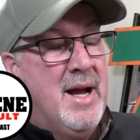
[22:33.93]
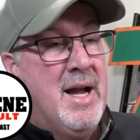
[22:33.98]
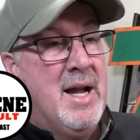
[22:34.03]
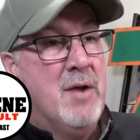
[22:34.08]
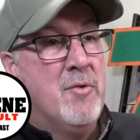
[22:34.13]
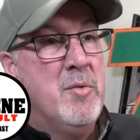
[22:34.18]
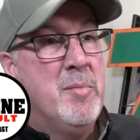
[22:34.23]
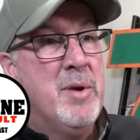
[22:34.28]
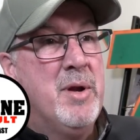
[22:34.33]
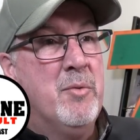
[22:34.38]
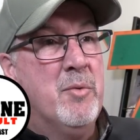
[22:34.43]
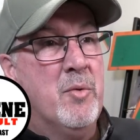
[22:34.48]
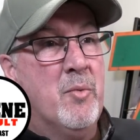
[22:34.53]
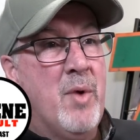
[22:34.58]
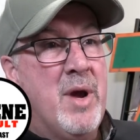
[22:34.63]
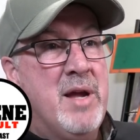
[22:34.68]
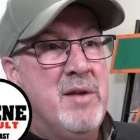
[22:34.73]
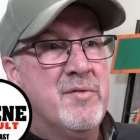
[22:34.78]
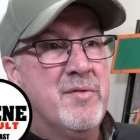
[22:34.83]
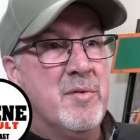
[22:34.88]
and everybody would
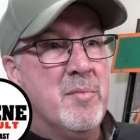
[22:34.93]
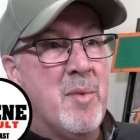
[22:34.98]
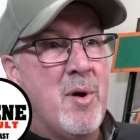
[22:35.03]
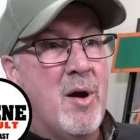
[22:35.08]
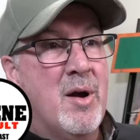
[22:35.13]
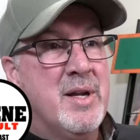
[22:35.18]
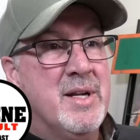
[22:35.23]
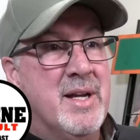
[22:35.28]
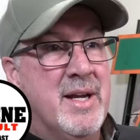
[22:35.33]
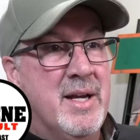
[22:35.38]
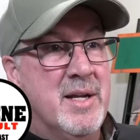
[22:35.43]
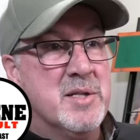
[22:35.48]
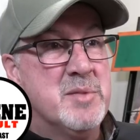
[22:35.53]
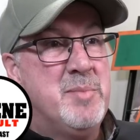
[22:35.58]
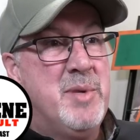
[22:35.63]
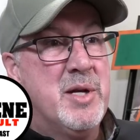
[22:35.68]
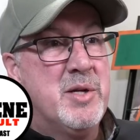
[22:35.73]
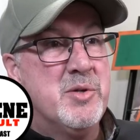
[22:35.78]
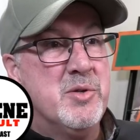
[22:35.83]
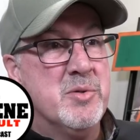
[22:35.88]
wait for Mark to get his
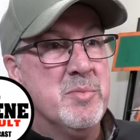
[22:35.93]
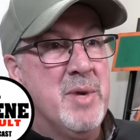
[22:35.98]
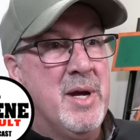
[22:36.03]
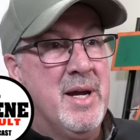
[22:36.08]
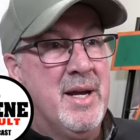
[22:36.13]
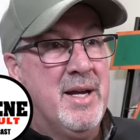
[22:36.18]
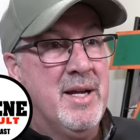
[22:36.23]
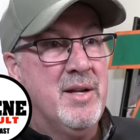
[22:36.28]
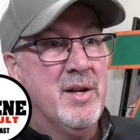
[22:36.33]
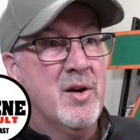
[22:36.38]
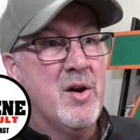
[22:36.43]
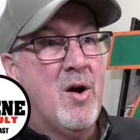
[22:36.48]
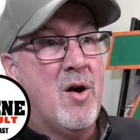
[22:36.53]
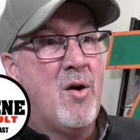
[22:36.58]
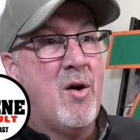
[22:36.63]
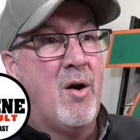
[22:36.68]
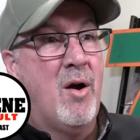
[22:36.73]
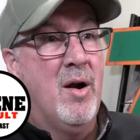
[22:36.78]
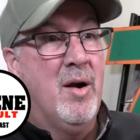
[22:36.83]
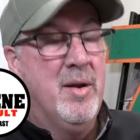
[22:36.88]
pictures made, get in the
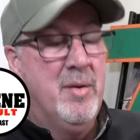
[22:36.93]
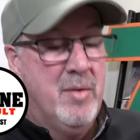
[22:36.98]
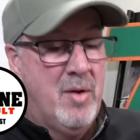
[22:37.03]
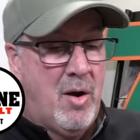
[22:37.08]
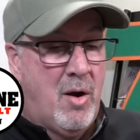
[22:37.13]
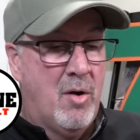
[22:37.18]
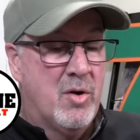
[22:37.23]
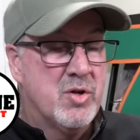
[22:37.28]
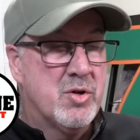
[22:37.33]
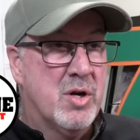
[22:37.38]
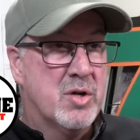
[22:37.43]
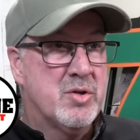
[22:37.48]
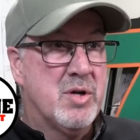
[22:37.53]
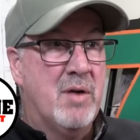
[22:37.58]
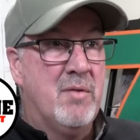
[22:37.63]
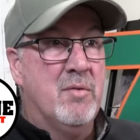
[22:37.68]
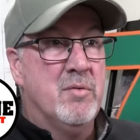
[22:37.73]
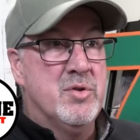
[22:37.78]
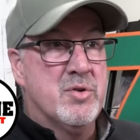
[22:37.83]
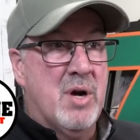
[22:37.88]
car, and our truck
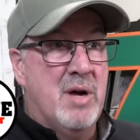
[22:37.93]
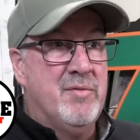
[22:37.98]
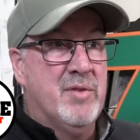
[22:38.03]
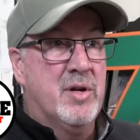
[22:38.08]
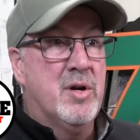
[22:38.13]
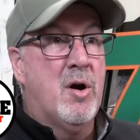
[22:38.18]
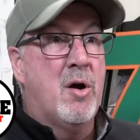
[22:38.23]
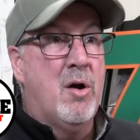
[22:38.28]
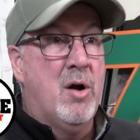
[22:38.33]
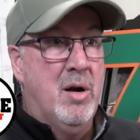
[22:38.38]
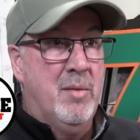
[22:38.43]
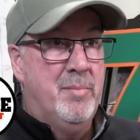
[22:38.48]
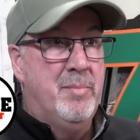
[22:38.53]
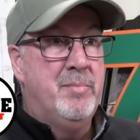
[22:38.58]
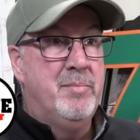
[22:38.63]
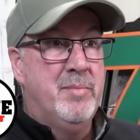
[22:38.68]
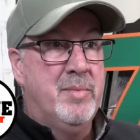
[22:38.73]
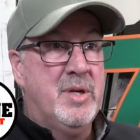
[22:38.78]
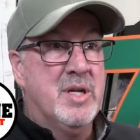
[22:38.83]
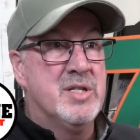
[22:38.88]
driver would drive the car up
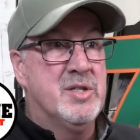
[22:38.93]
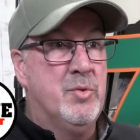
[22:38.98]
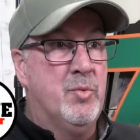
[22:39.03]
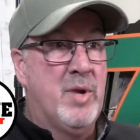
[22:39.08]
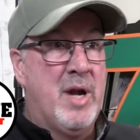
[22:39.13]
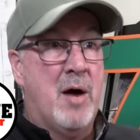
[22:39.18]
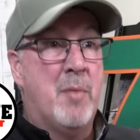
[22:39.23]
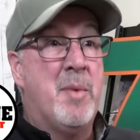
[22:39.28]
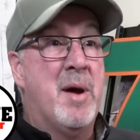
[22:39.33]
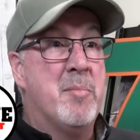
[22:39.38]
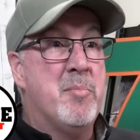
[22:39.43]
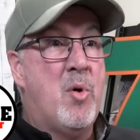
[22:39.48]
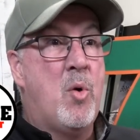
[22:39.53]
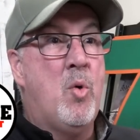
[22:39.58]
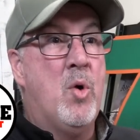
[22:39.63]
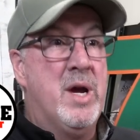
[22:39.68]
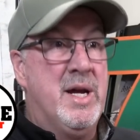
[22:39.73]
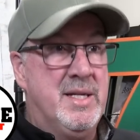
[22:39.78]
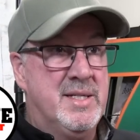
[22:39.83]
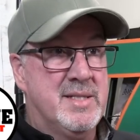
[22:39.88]
because he went out by
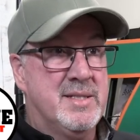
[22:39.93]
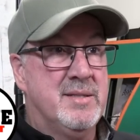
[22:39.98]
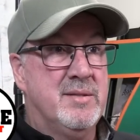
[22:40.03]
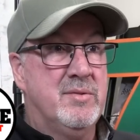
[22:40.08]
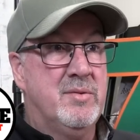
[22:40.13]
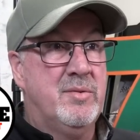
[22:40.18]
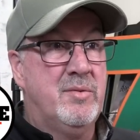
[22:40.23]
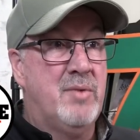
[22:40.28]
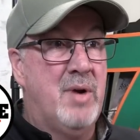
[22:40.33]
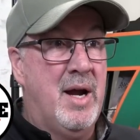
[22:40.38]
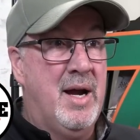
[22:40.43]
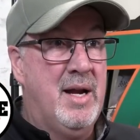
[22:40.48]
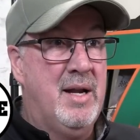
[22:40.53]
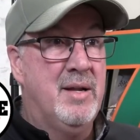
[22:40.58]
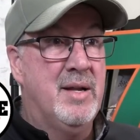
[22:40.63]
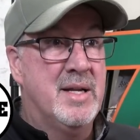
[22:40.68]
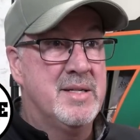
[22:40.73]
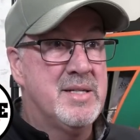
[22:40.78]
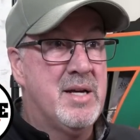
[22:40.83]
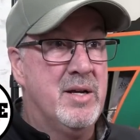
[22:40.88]
points,
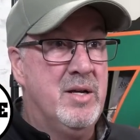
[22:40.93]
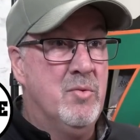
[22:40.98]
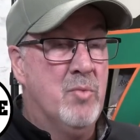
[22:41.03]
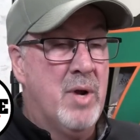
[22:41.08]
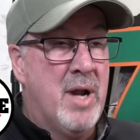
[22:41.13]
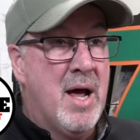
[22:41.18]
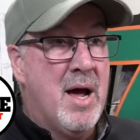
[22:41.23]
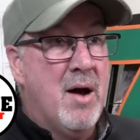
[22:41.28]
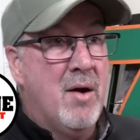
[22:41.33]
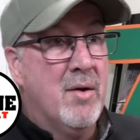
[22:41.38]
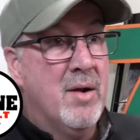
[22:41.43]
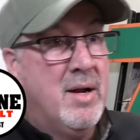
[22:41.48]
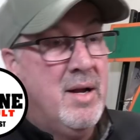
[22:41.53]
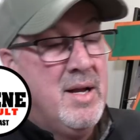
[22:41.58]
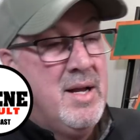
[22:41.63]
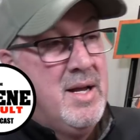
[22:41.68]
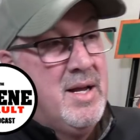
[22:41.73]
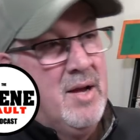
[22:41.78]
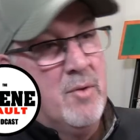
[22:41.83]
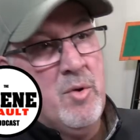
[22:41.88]
right? That's how you went out.
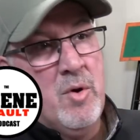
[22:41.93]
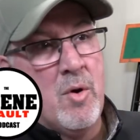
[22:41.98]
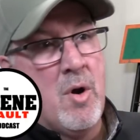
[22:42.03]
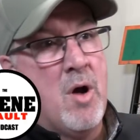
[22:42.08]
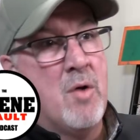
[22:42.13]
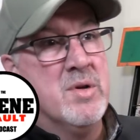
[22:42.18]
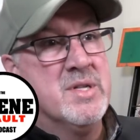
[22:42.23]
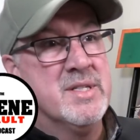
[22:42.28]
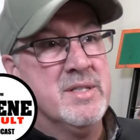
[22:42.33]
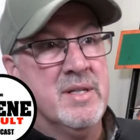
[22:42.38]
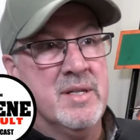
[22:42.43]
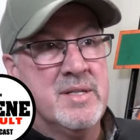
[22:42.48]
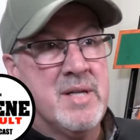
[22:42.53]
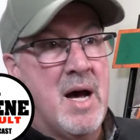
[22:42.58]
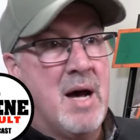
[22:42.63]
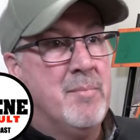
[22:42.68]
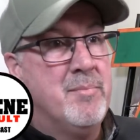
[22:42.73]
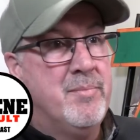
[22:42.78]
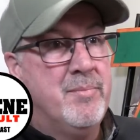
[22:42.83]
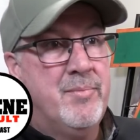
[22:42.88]
And we were always in the
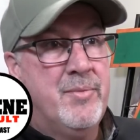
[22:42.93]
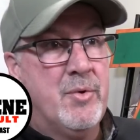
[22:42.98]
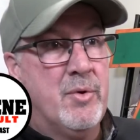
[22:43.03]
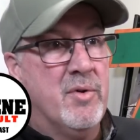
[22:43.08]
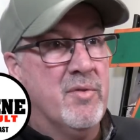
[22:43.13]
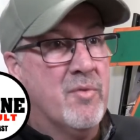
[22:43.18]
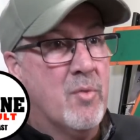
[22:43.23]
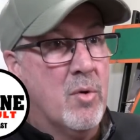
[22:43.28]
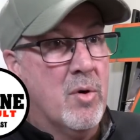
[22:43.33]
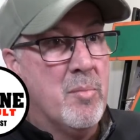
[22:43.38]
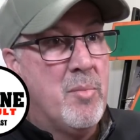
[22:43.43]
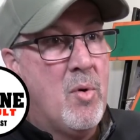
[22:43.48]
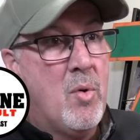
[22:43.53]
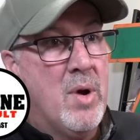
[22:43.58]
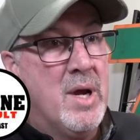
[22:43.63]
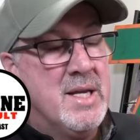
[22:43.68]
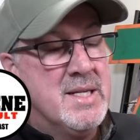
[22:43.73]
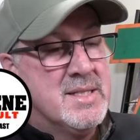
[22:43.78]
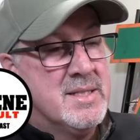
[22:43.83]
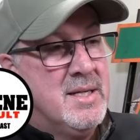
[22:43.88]
top three or four
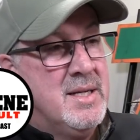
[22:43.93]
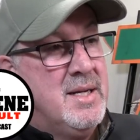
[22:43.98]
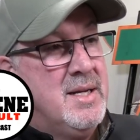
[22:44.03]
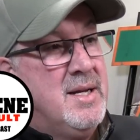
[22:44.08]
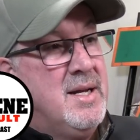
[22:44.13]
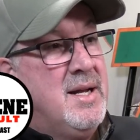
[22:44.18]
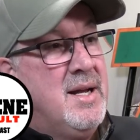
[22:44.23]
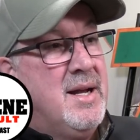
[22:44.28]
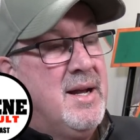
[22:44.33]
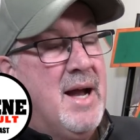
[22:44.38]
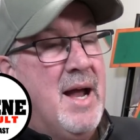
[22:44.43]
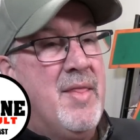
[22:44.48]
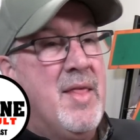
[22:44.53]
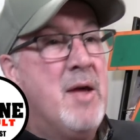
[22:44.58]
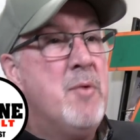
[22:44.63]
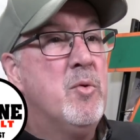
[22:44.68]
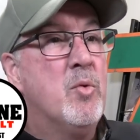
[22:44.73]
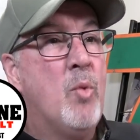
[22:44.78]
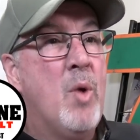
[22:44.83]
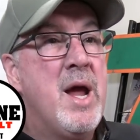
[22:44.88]
points. And
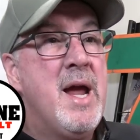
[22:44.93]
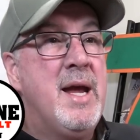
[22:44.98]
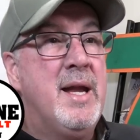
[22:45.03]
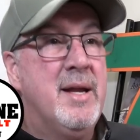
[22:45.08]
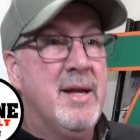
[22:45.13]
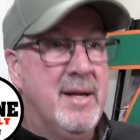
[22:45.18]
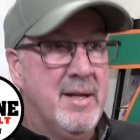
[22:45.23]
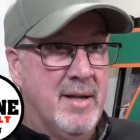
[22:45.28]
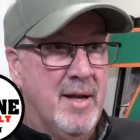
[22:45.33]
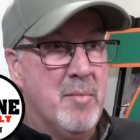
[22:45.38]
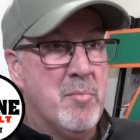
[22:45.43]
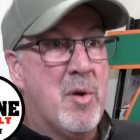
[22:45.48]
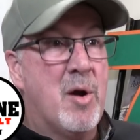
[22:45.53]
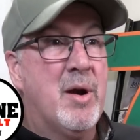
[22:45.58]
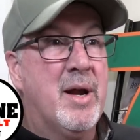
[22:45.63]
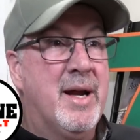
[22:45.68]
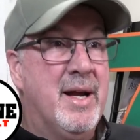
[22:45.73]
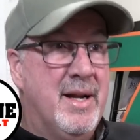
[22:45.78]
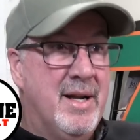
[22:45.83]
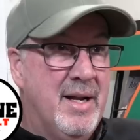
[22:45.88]
they would wait and let
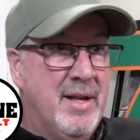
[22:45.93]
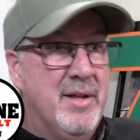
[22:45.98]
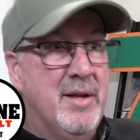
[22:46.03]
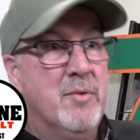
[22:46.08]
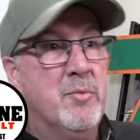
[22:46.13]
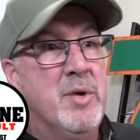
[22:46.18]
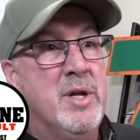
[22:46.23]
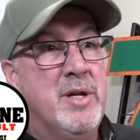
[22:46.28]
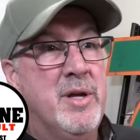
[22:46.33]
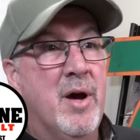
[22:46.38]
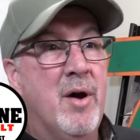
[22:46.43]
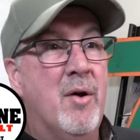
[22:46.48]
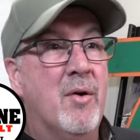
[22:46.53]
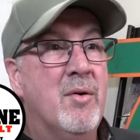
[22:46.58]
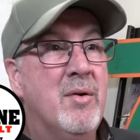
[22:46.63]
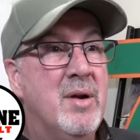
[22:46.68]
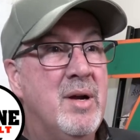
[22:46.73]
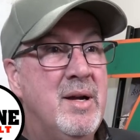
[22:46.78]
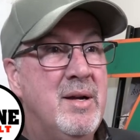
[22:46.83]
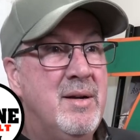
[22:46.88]
Mark get in, and then we'd
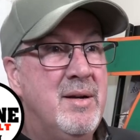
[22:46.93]
go.